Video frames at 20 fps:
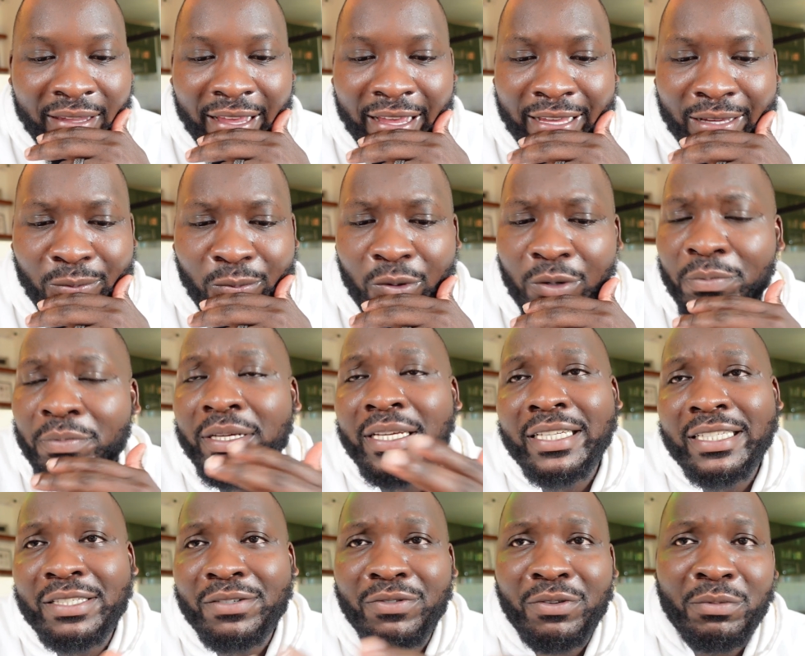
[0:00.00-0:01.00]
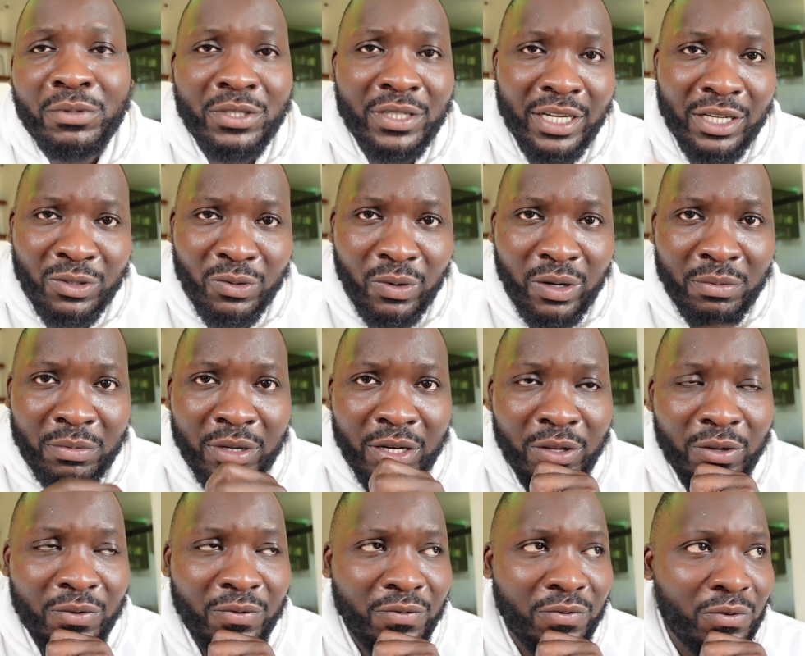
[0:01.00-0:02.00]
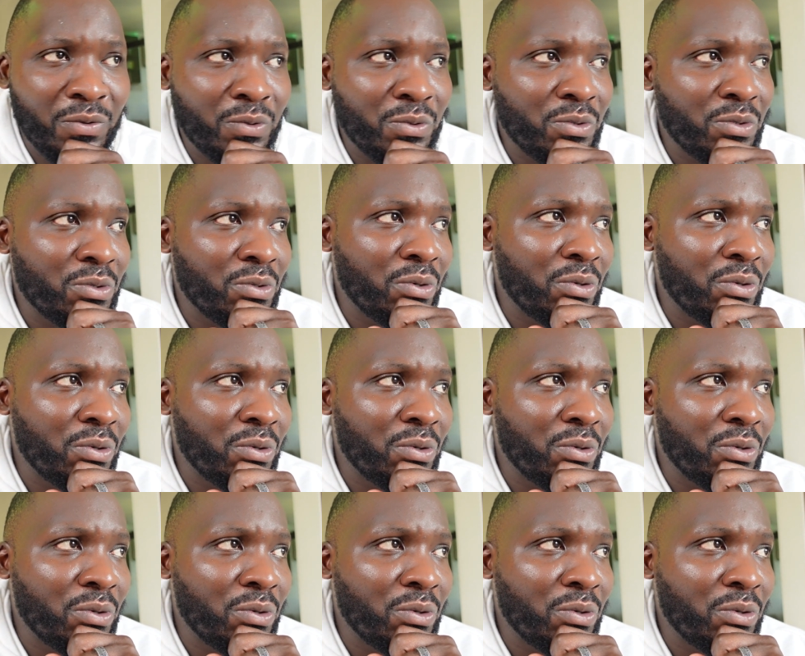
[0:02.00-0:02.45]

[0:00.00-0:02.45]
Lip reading: It won't be easy for me to get to 1 million views,